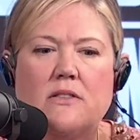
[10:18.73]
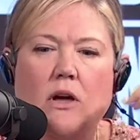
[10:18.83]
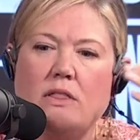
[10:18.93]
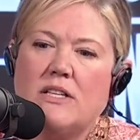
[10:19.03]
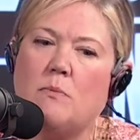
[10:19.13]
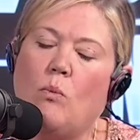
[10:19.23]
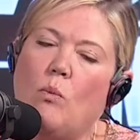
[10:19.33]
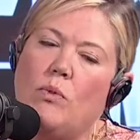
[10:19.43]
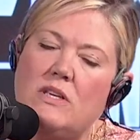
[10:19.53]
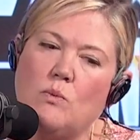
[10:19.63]
The, these
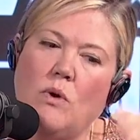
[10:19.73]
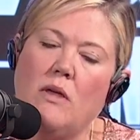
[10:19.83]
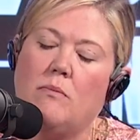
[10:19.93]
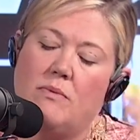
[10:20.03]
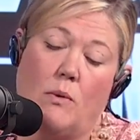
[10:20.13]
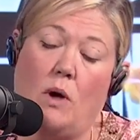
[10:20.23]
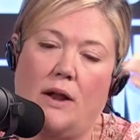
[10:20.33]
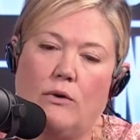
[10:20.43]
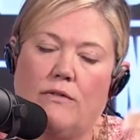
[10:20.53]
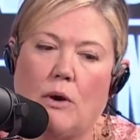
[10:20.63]
these well, I
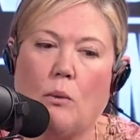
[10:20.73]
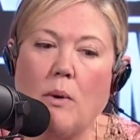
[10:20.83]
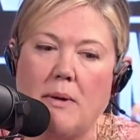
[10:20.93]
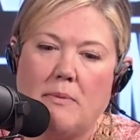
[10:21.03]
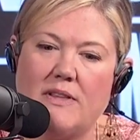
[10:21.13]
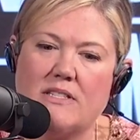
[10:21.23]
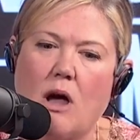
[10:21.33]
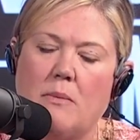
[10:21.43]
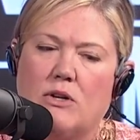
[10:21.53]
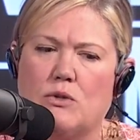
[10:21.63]
don't know if they were women, but these
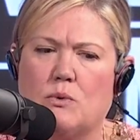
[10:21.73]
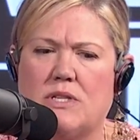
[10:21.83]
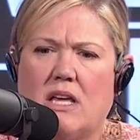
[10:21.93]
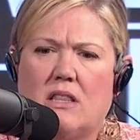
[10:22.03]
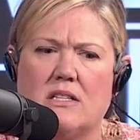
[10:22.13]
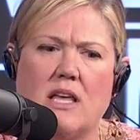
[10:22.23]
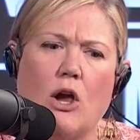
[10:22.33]
commenters were saying things like,